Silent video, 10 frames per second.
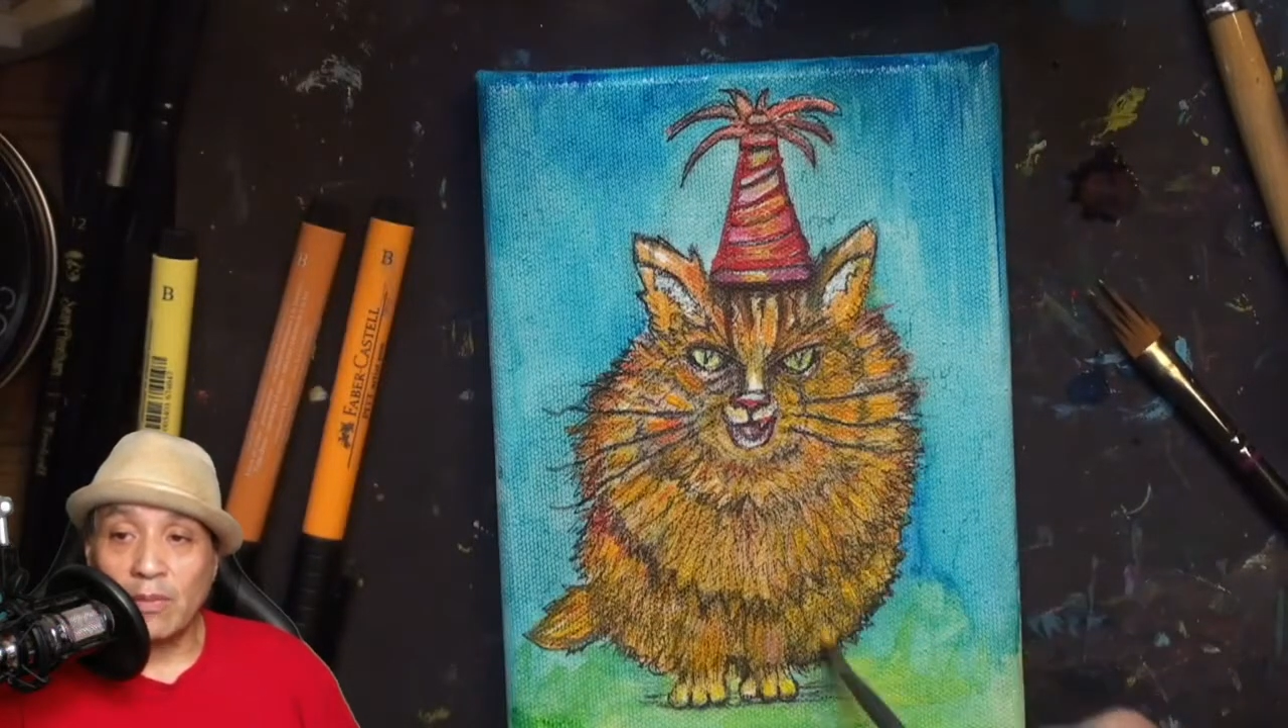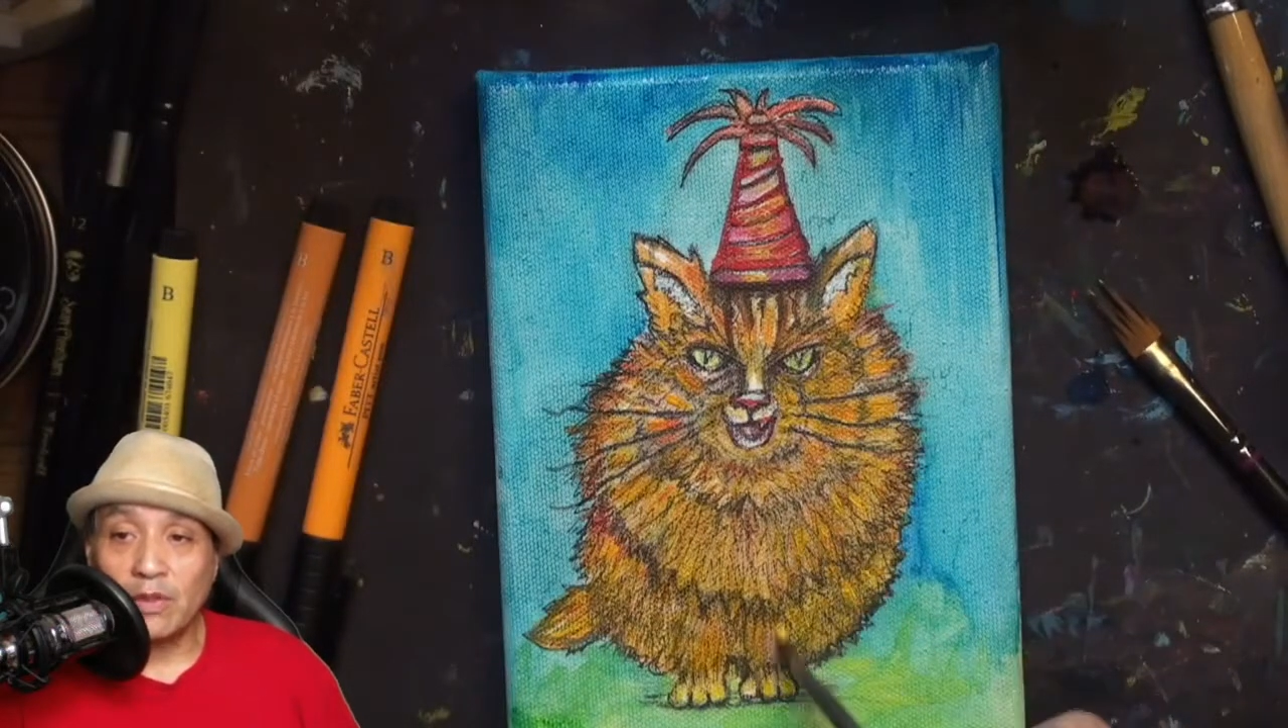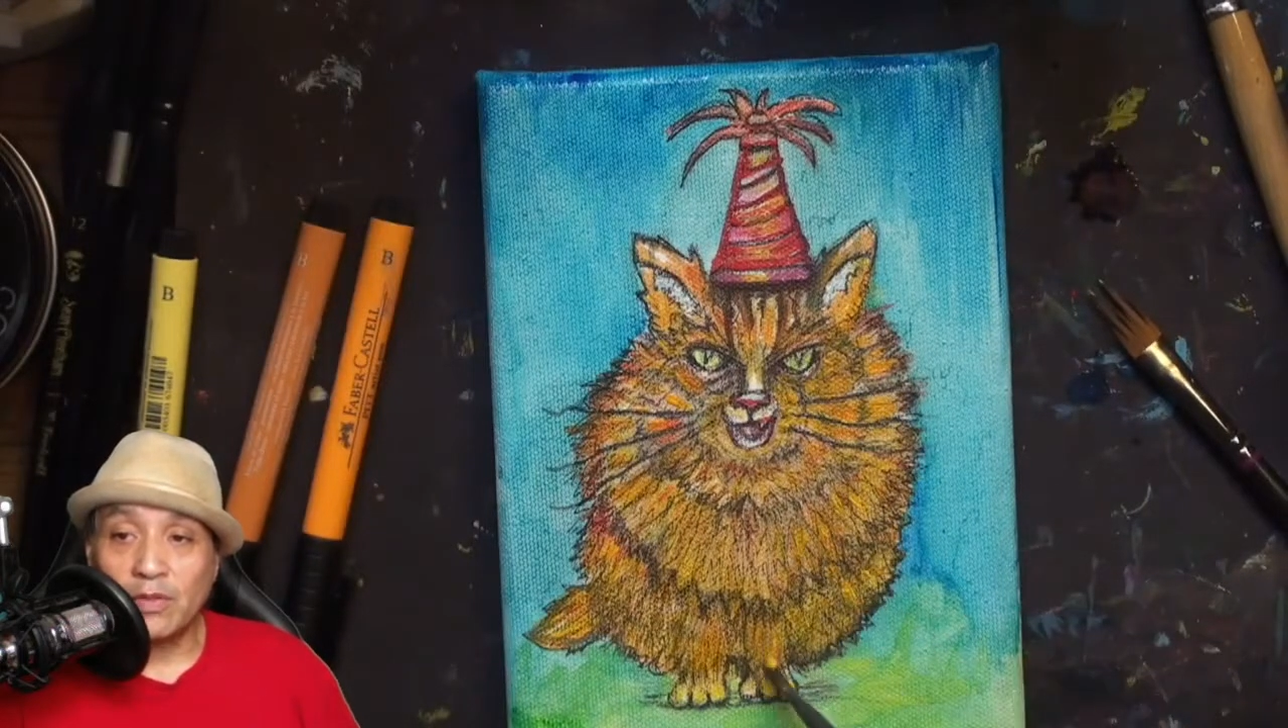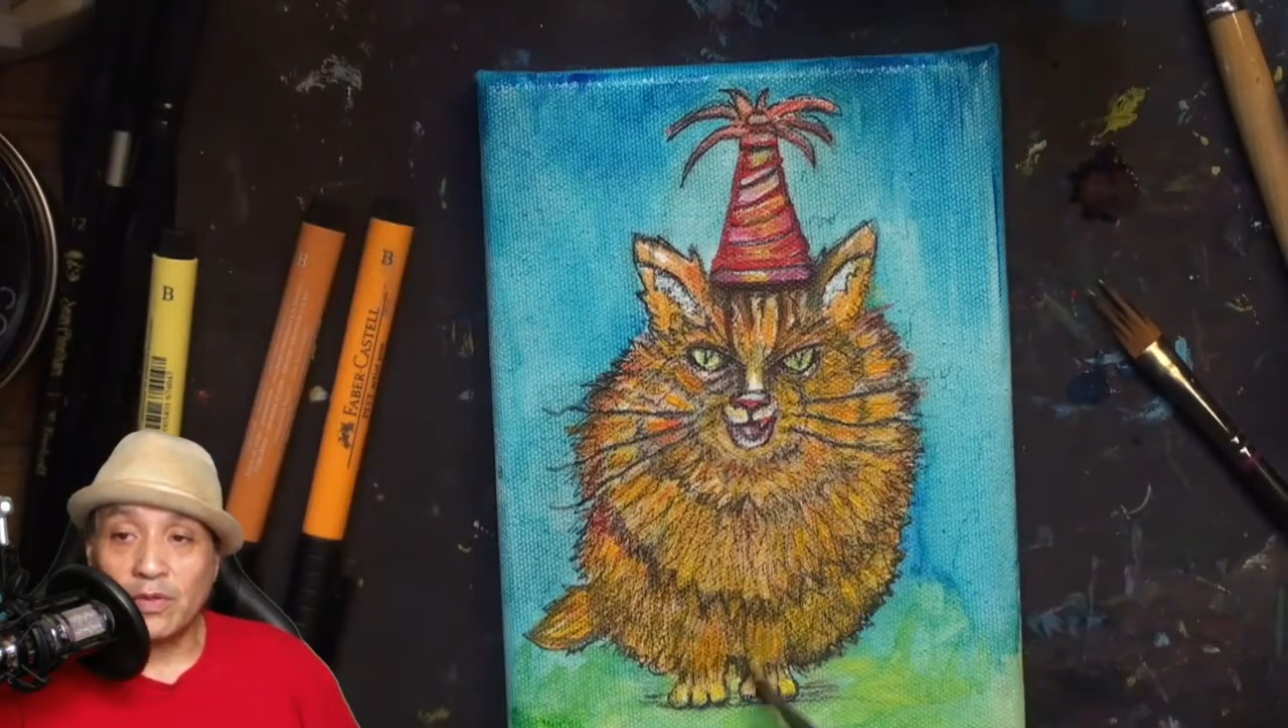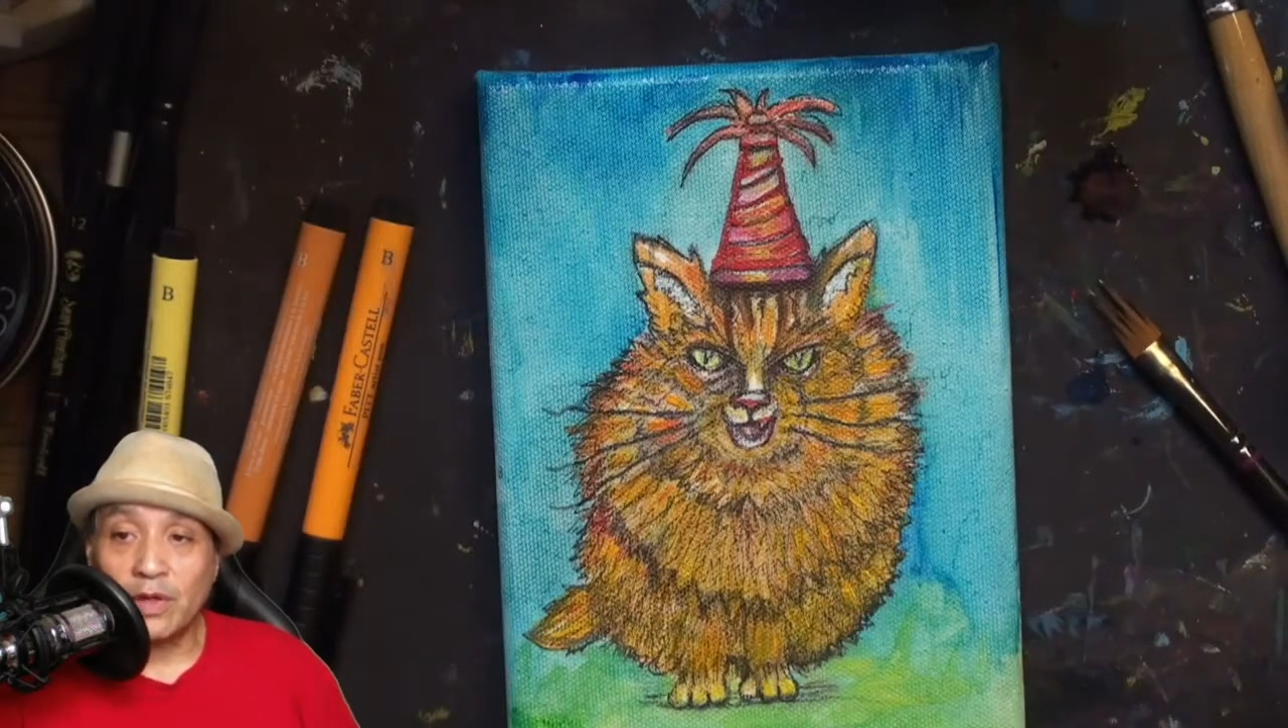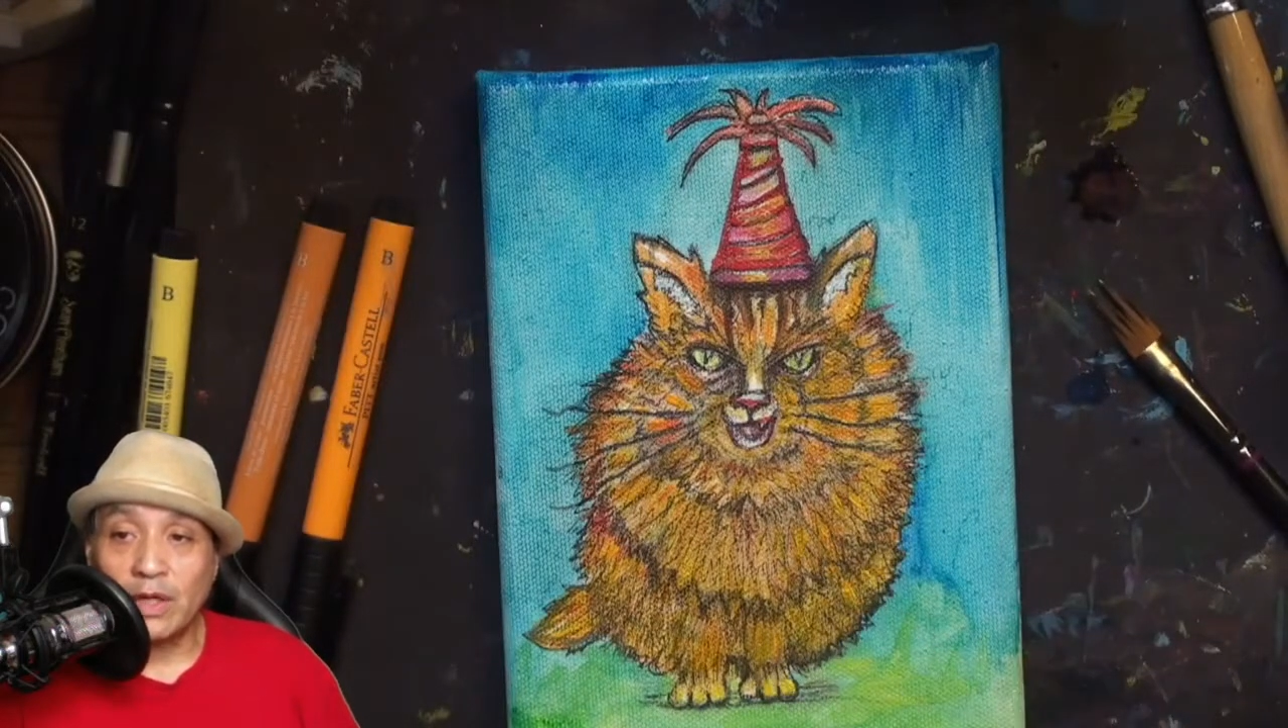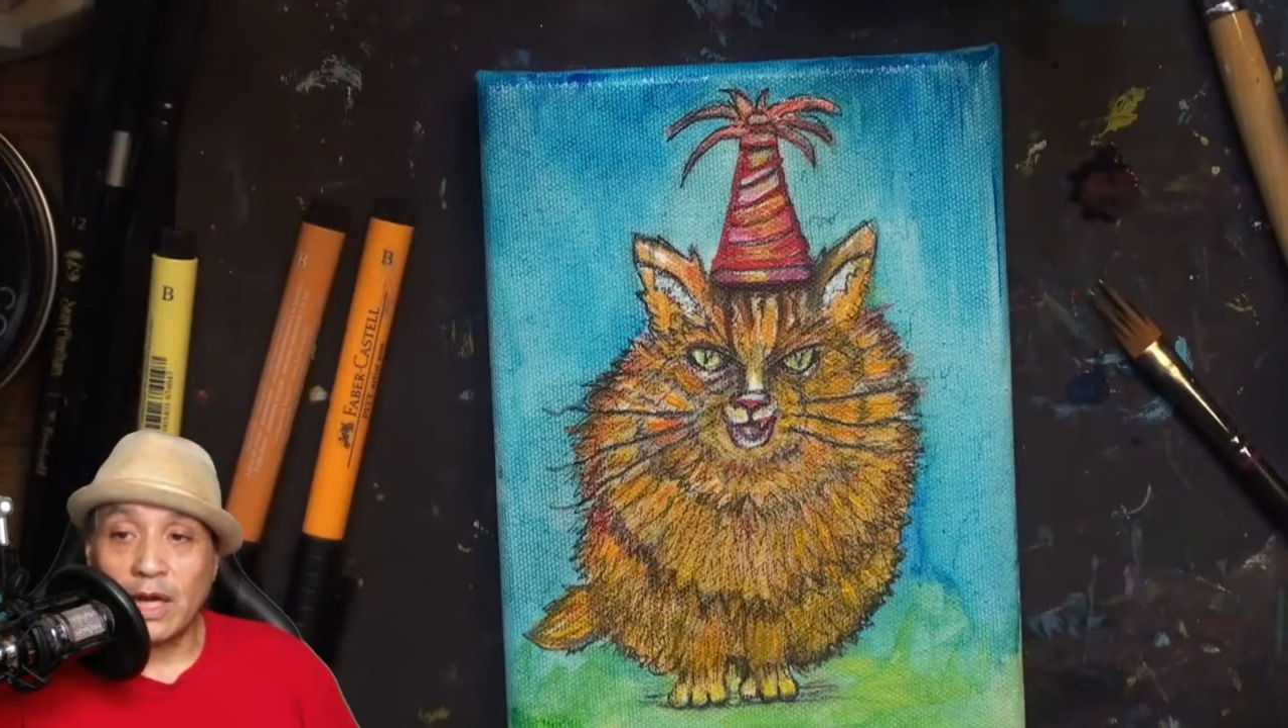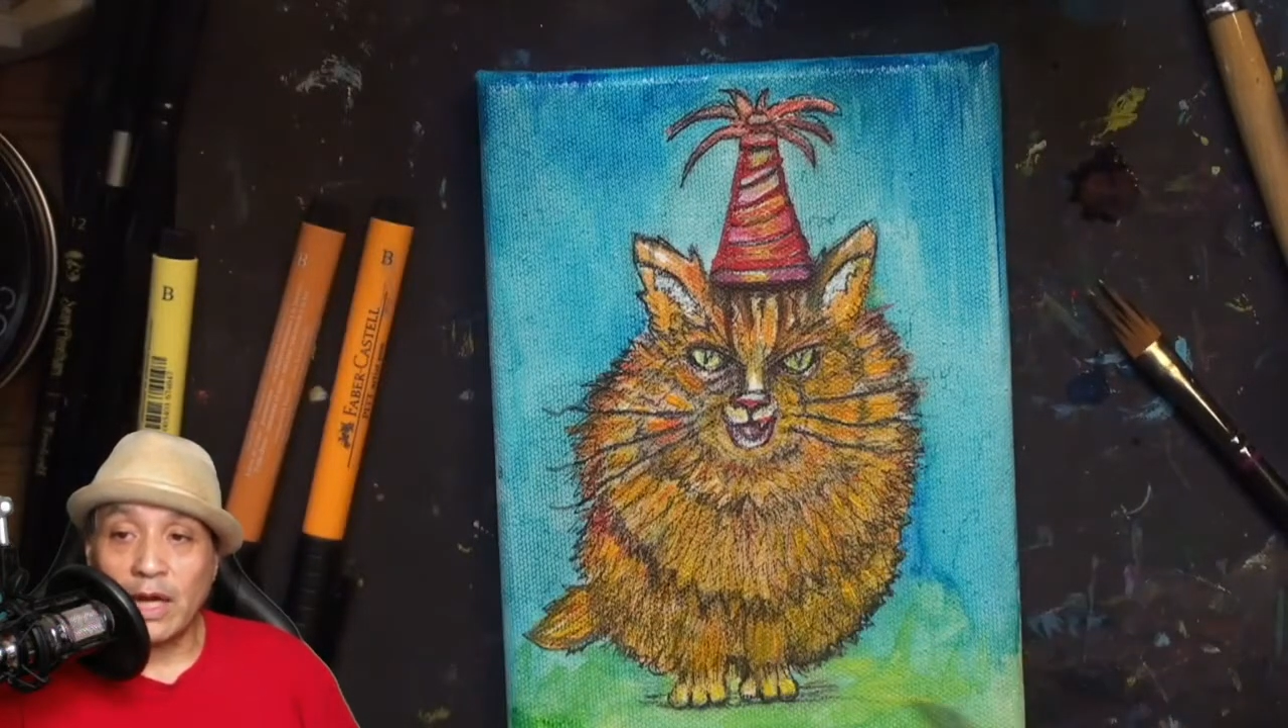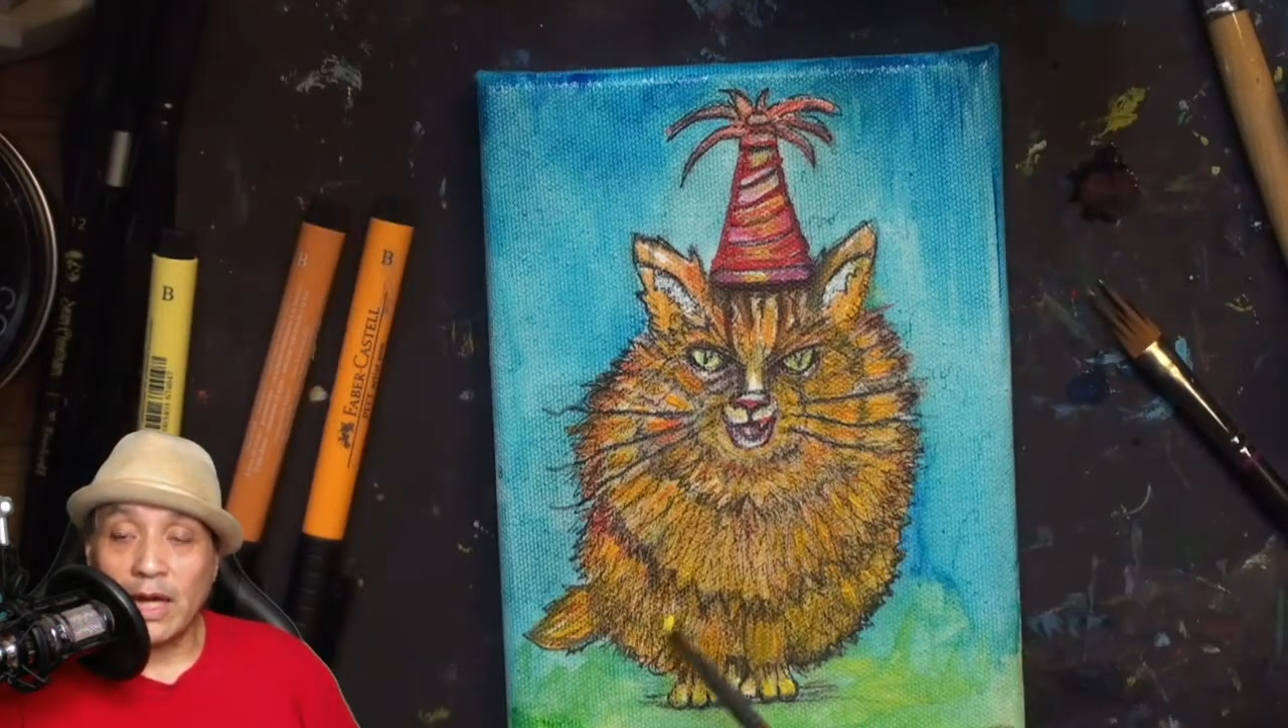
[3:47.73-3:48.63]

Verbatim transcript: much fun I